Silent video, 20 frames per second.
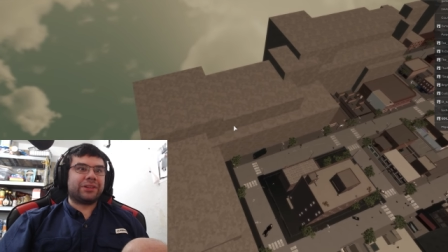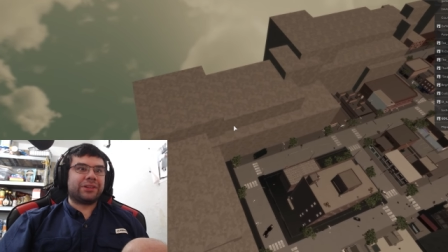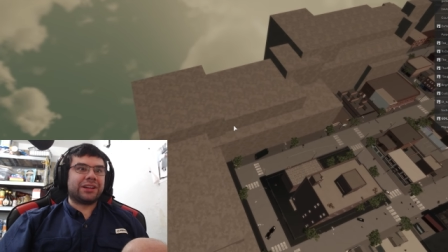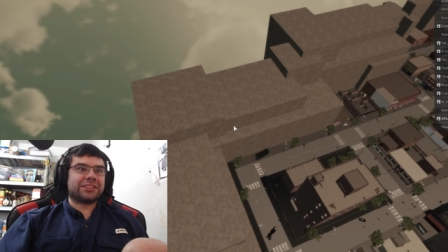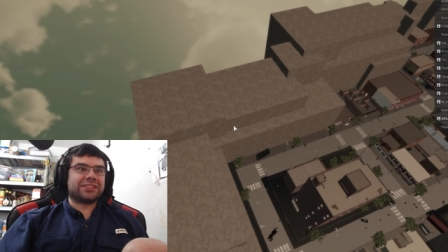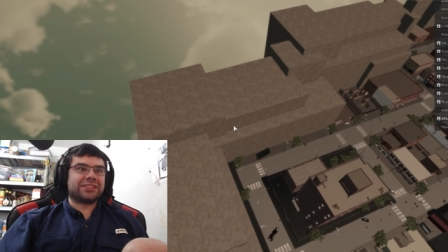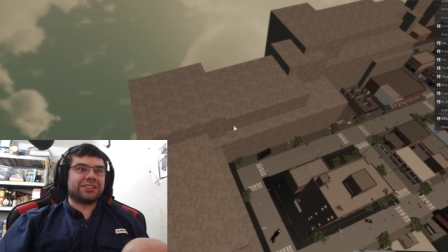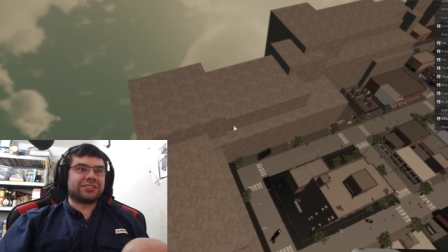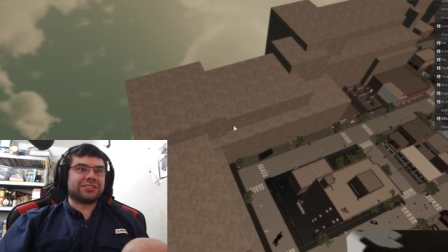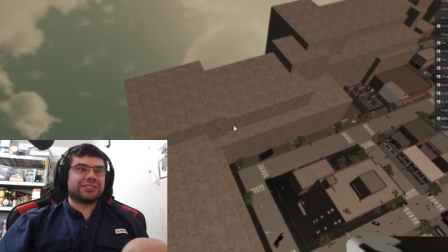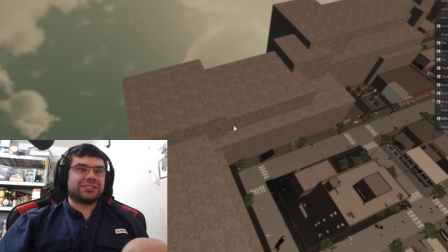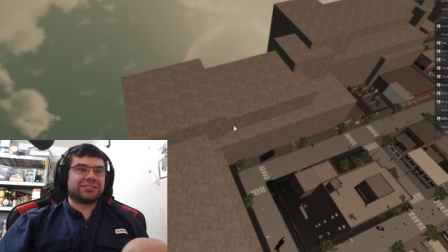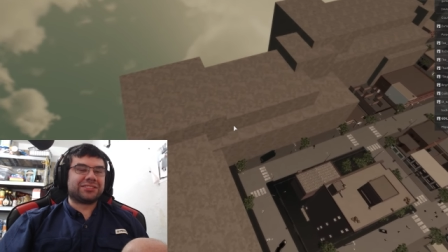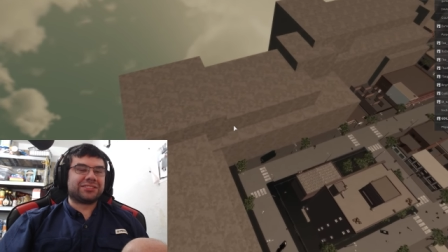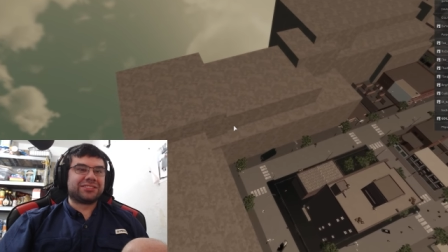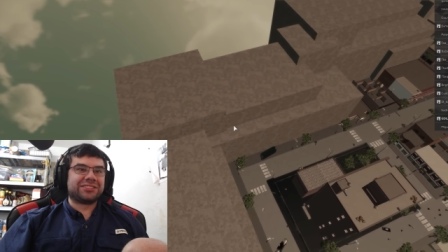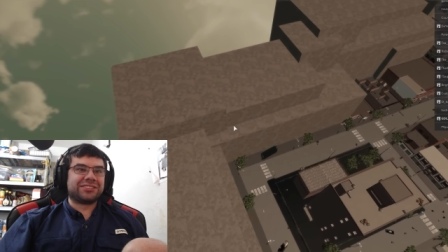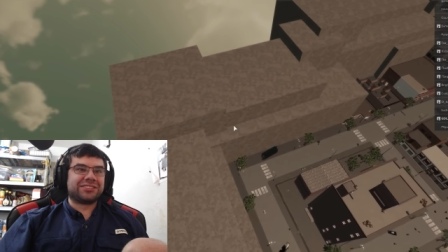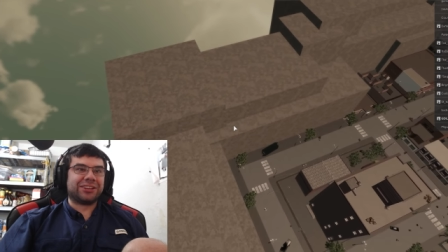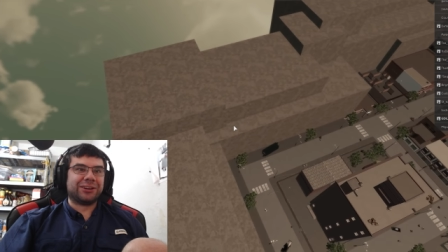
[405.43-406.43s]
that sounds so
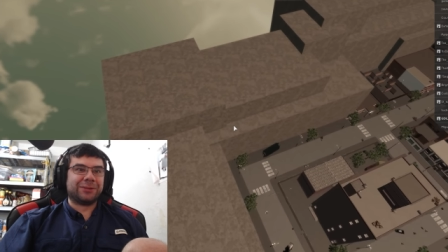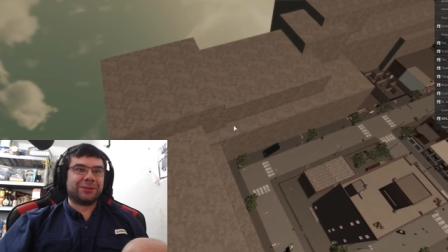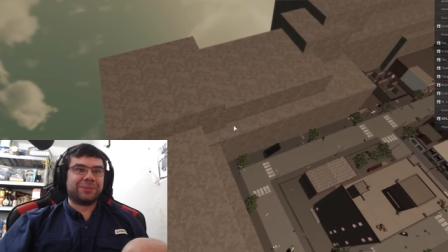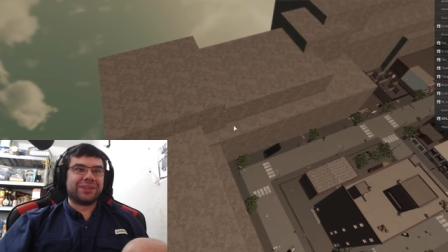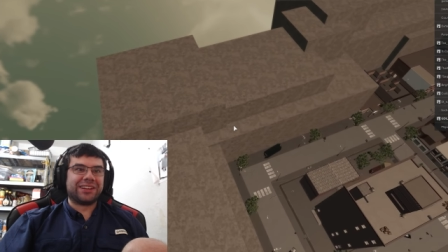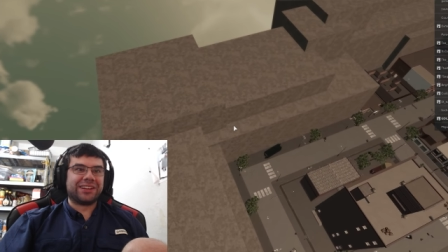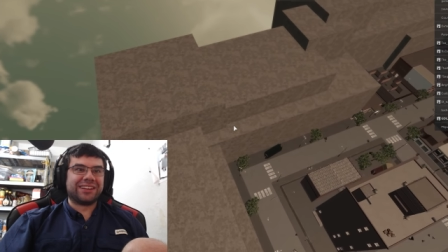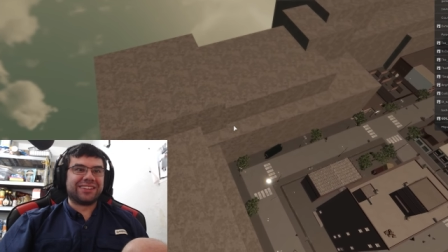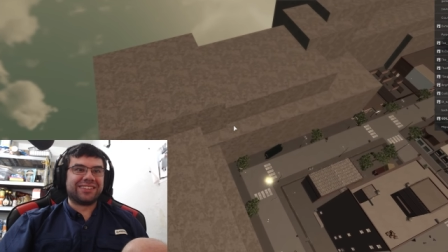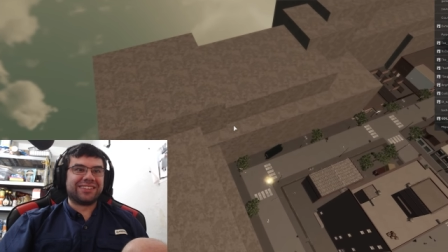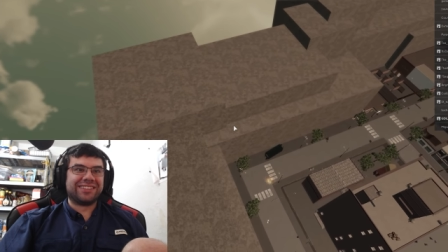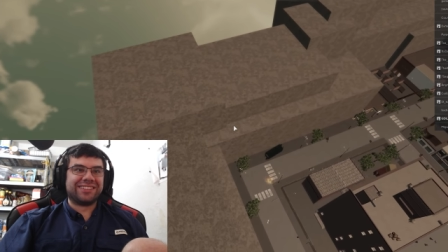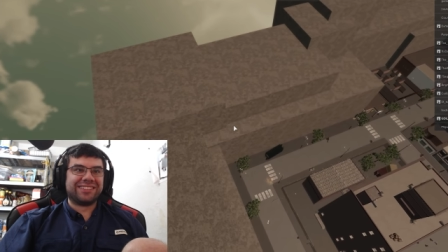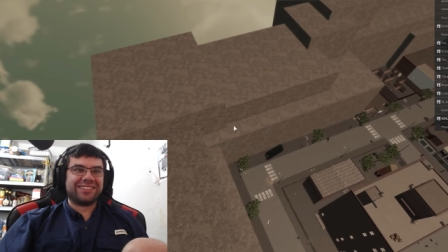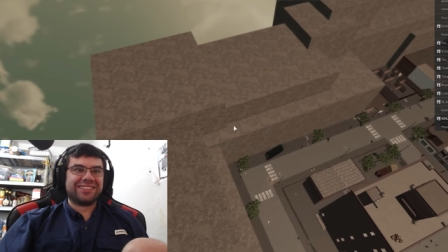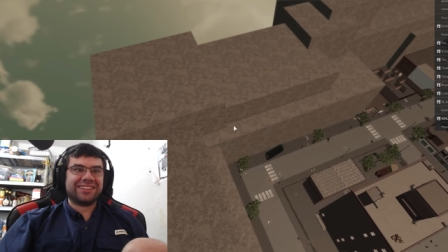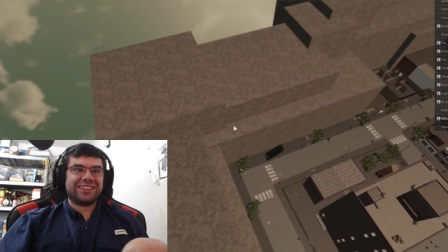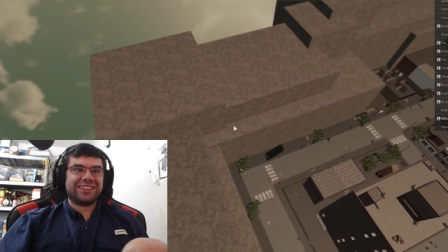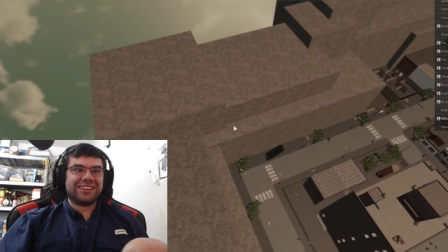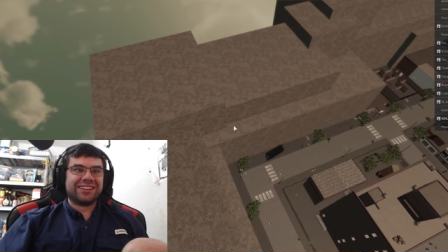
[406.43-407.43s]
stupid. I don't know.
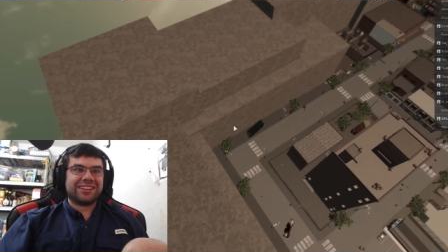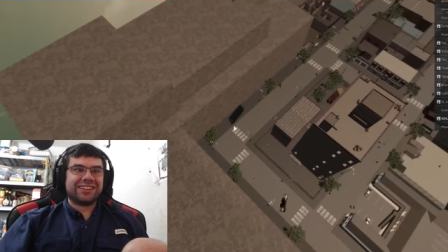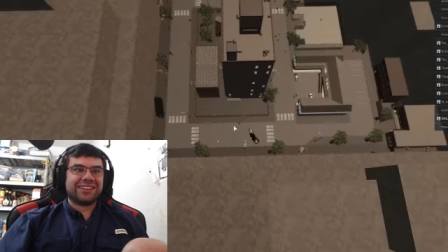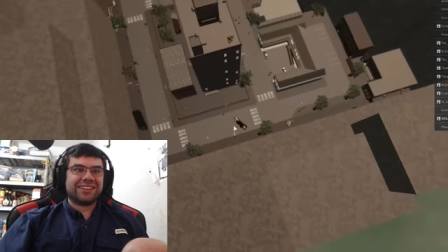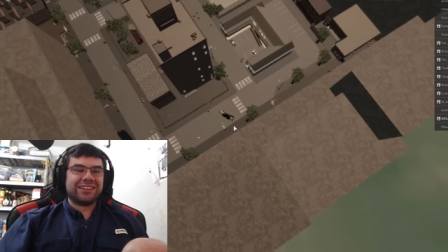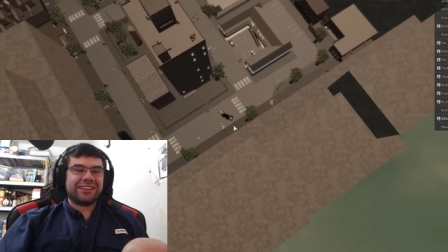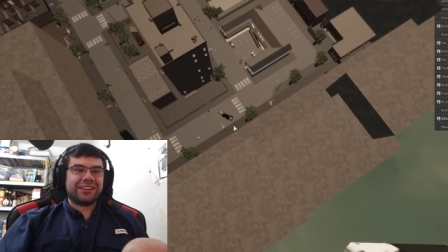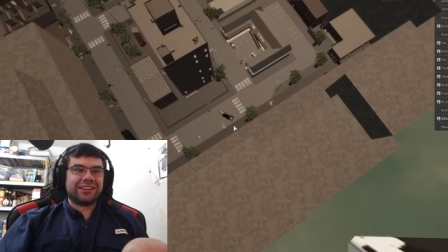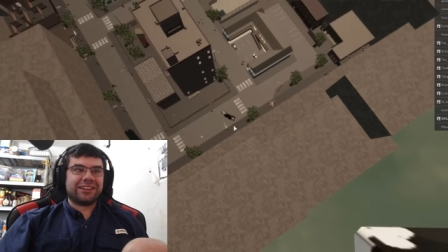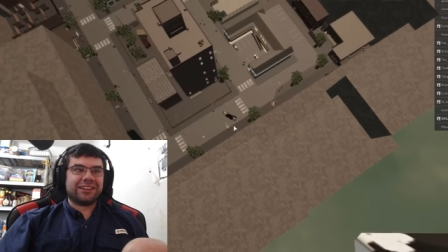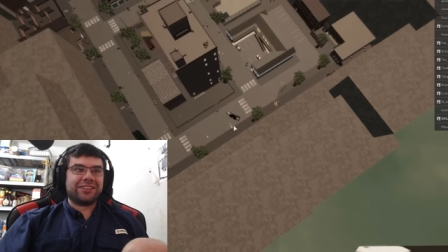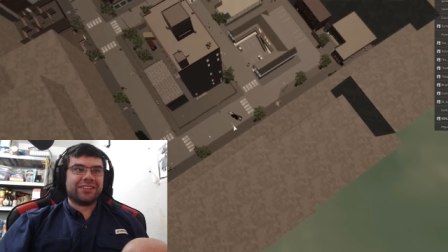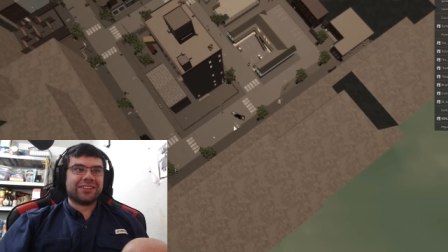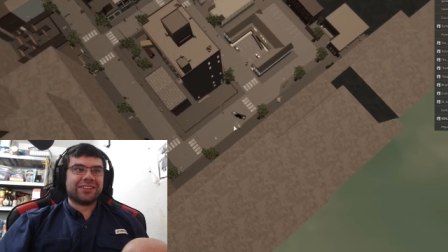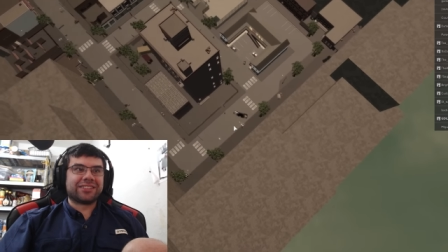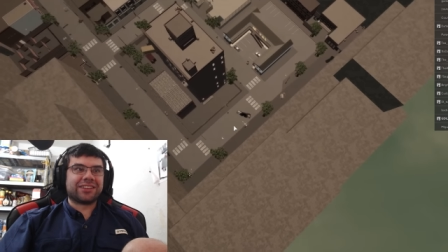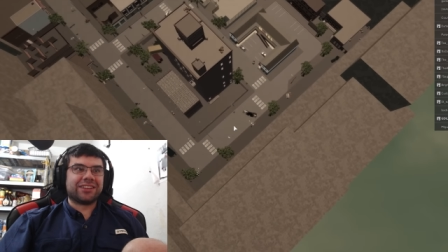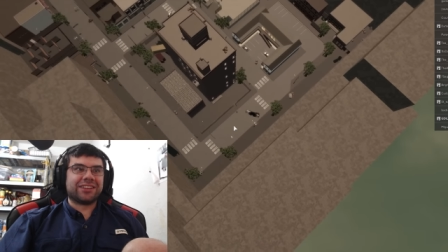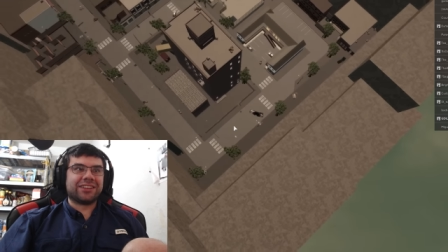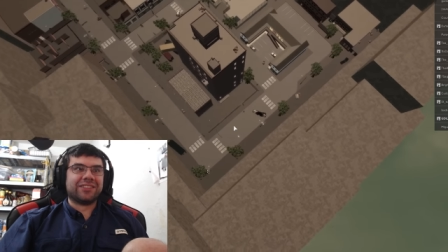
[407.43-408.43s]
I don't know what to
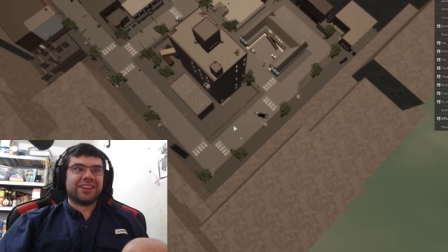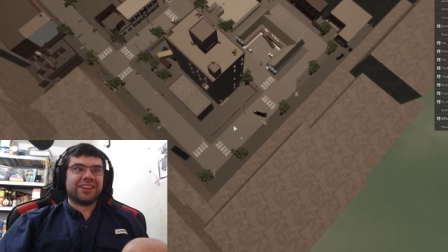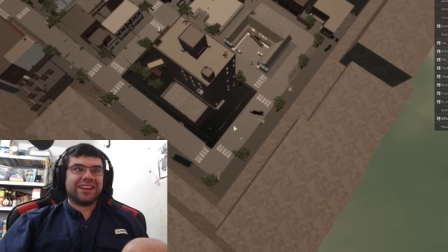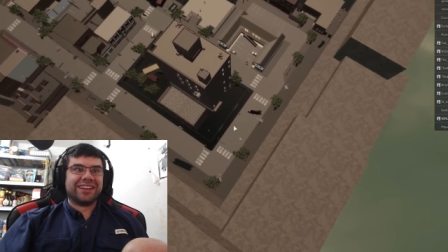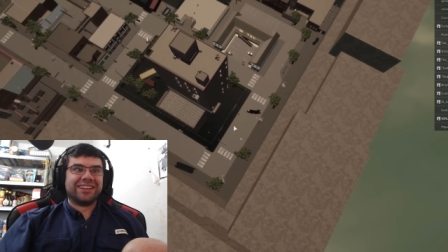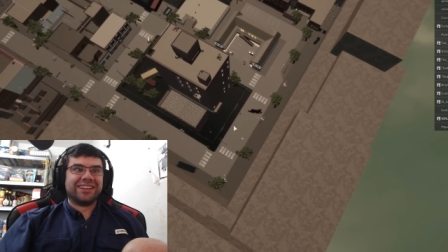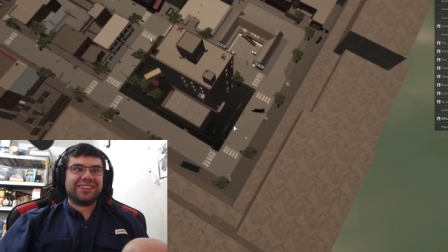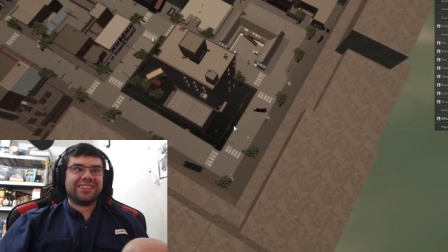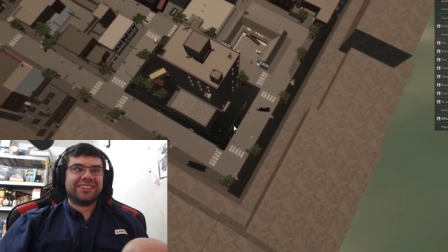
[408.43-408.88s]
tell you, man.